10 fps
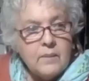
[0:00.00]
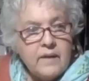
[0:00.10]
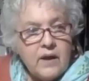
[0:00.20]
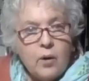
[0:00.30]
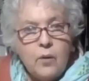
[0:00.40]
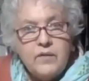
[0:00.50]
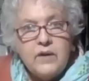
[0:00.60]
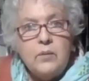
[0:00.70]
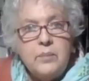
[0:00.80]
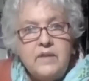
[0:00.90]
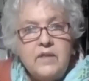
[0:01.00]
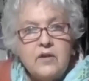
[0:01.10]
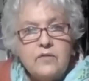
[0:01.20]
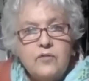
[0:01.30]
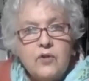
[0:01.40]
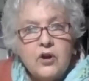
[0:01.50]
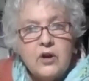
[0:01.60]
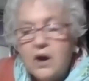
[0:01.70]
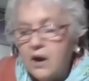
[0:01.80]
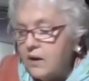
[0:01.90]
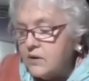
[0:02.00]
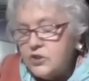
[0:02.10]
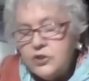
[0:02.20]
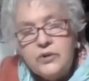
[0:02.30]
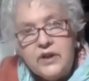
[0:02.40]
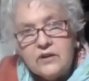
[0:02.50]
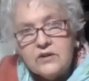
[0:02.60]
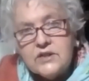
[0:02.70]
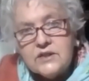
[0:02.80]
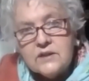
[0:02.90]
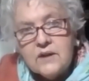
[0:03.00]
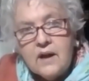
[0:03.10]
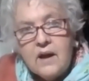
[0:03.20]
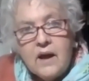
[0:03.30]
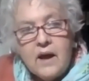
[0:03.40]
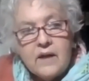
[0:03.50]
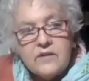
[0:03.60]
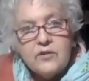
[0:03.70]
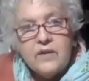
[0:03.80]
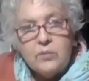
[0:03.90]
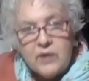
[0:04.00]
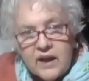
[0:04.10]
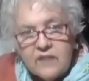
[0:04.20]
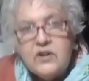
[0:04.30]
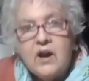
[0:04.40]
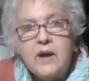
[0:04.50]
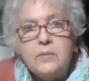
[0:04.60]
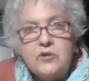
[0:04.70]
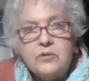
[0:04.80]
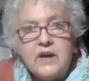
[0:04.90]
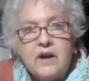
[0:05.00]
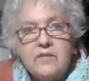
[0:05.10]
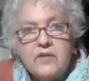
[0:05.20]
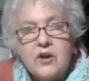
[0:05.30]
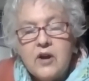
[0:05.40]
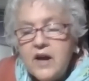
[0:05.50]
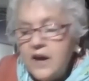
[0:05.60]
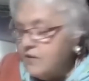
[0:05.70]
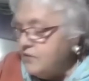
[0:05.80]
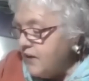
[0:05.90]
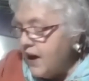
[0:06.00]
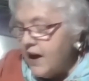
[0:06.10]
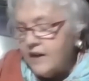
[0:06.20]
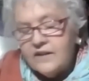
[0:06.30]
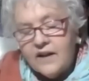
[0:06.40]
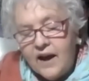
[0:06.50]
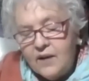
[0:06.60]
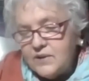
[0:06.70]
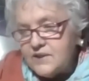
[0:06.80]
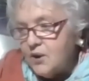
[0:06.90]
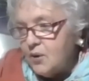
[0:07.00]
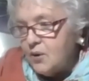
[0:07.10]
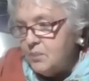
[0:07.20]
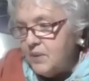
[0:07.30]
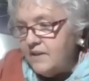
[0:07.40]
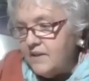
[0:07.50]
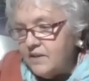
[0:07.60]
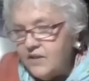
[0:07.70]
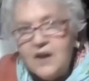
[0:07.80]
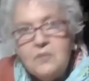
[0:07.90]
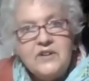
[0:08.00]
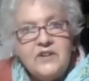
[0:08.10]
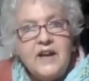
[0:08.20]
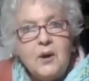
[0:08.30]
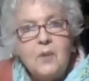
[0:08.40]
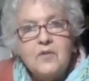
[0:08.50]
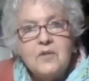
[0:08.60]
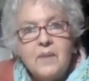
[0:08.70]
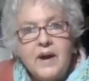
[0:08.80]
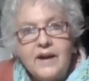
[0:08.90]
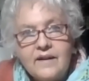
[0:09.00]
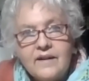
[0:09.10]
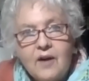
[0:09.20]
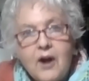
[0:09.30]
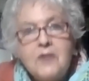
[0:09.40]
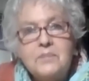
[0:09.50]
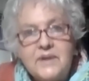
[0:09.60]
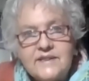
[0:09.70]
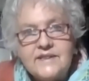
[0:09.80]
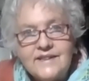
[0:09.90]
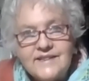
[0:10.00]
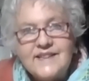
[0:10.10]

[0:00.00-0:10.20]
they hopefully will be there for 2 years. And so they really have time to recover. In fact, I was hoping that they would take over my card business